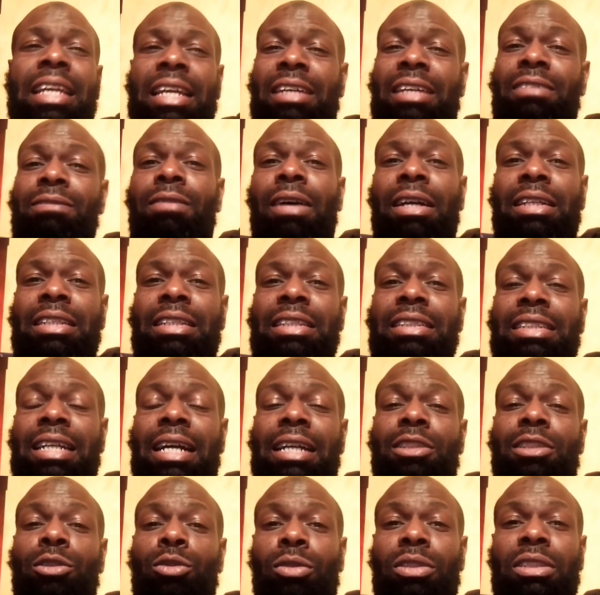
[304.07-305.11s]
can fight these
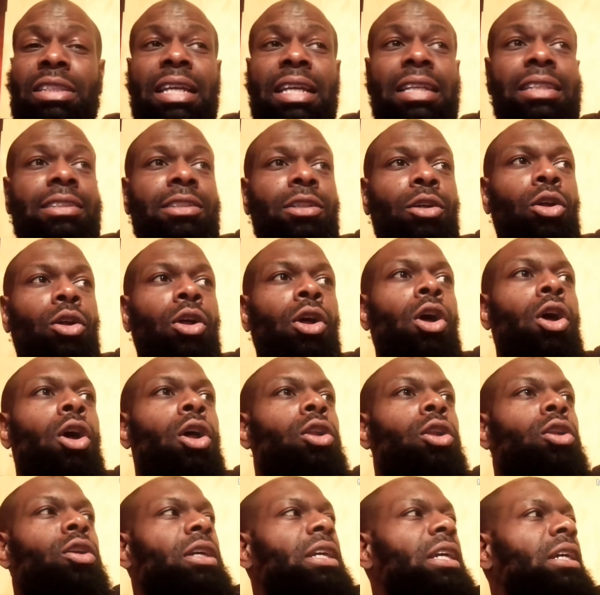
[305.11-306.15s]
guys to a standstill.
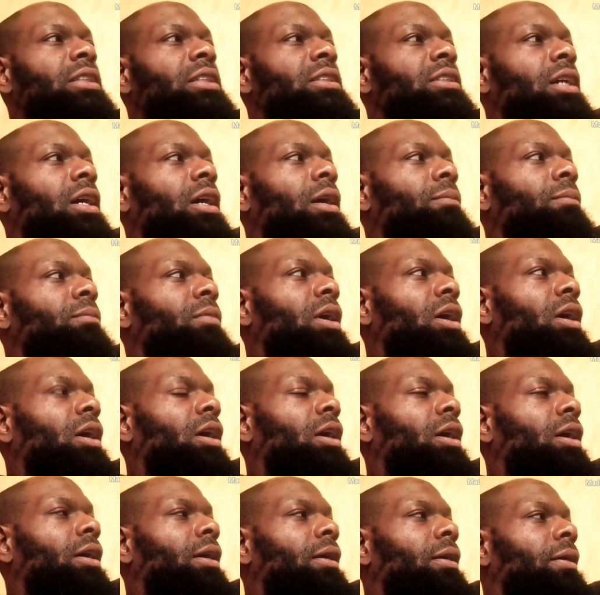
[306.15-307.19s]
Look at um
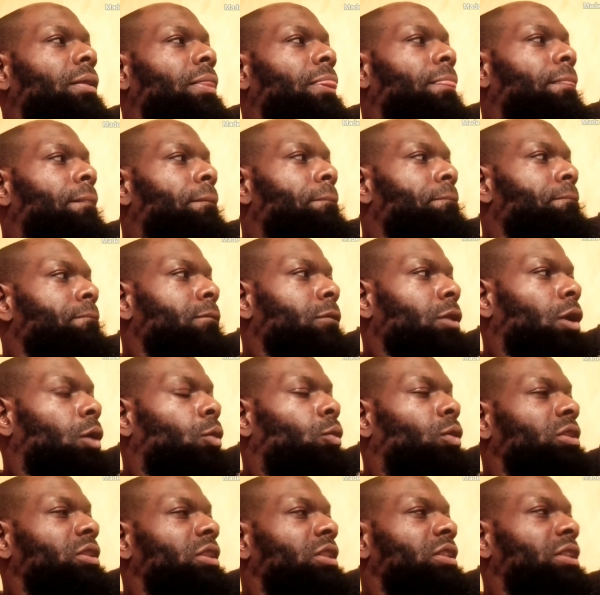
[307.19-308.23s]
uh,
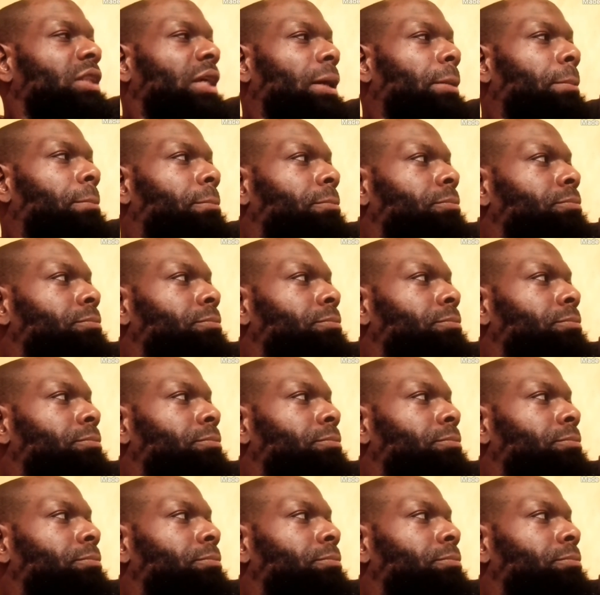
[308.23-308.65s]
what's his name?